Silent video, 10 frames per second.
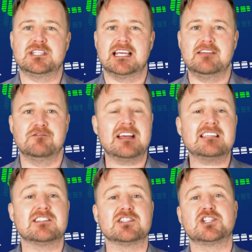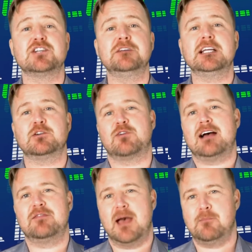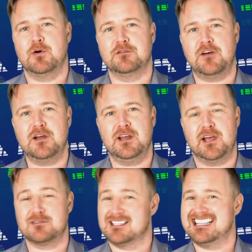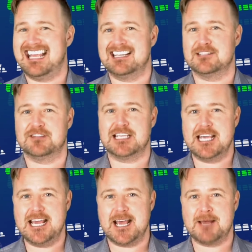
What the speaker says: to investors shuffling around their portfolios at the end of the year.